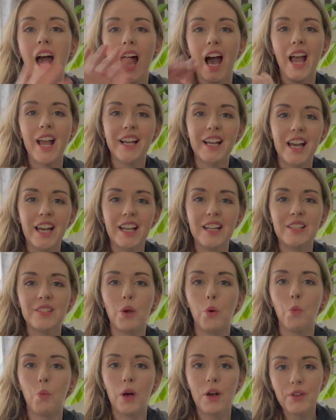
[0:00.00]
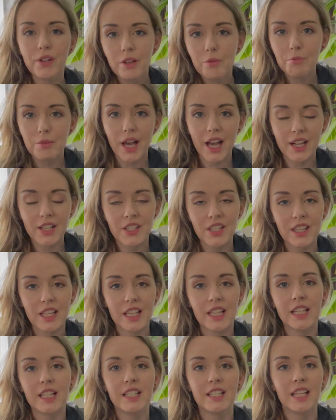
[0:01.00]
Hi guys, welcome back to The
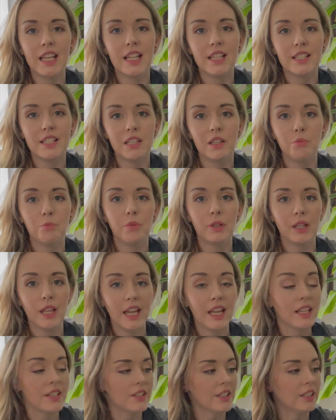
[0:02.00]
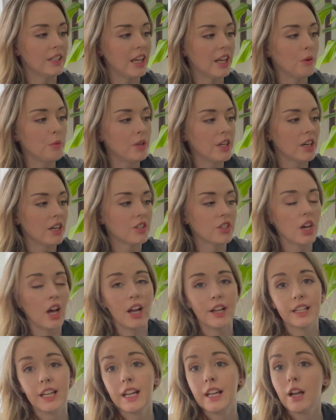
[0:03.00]
Contented Plant. Today we are
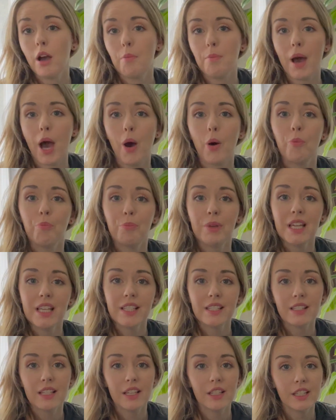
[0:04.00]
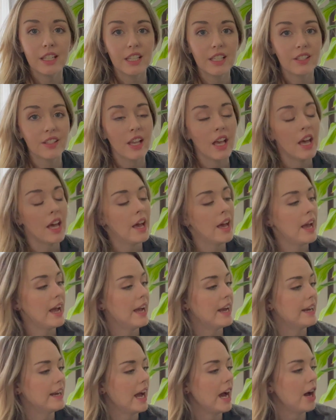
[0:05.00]
talking about peace lilies
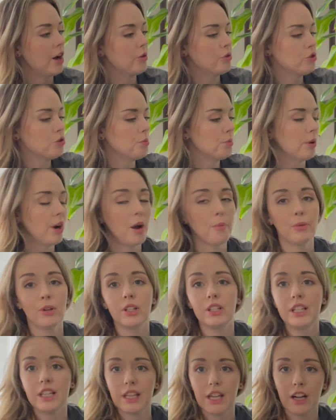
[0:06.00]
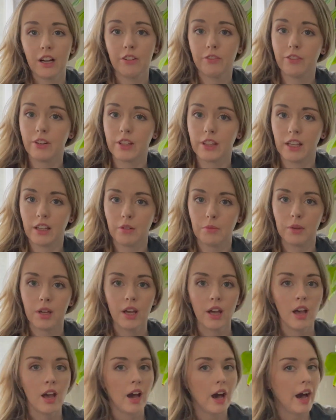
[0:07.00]
and how to properly care for them.
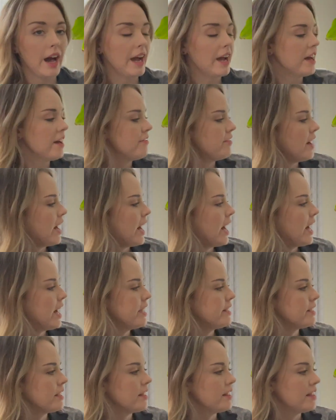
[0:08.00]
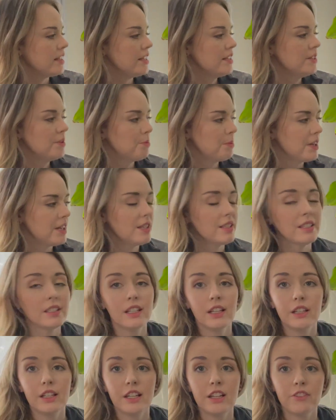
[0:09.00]
I have had this peace
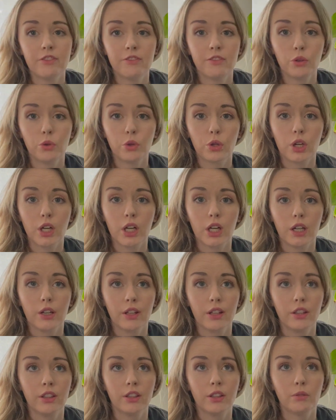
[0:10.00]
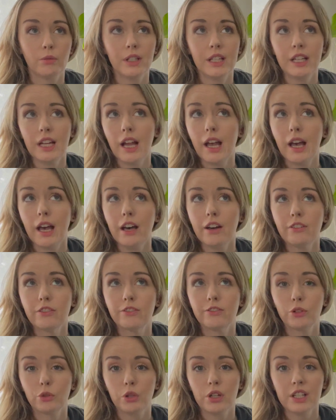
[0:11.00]
lily for 3.5,
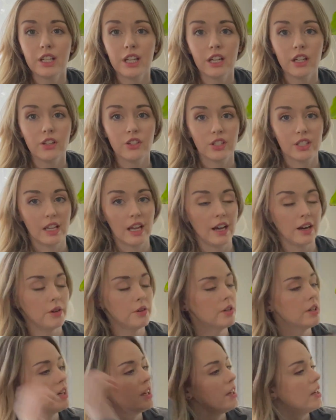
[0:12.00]
4 years now.